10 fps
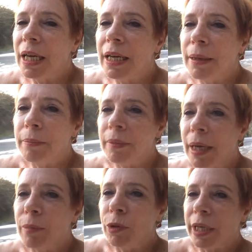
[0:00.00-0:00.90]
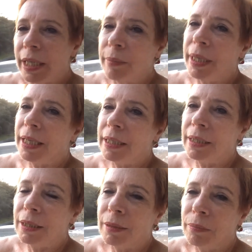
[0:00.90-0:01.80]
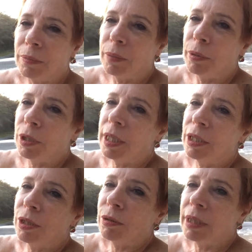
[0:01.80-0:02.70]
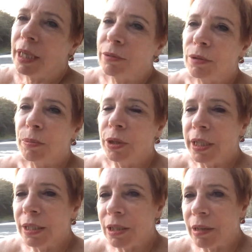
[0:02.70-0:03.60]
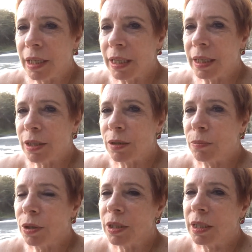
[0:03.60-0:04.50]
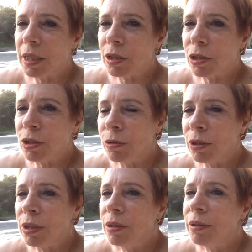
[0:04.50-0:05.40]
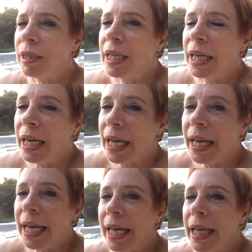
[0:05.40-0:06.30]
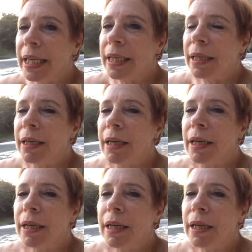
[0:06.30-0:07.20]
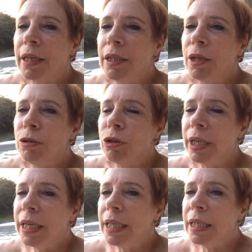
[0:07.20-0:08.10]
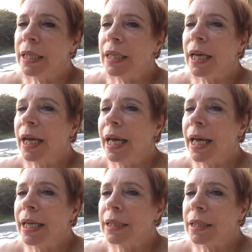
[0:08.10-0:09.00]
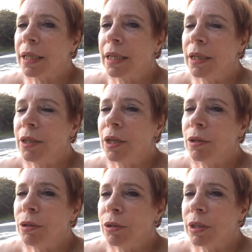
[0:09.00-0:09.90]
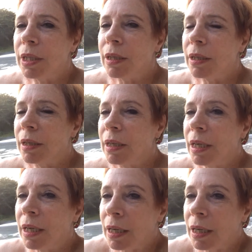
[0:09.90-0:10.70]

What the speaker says: I'm wearing the birthday suit that I was born in, so I think that's a suit too. And no drink, and no using the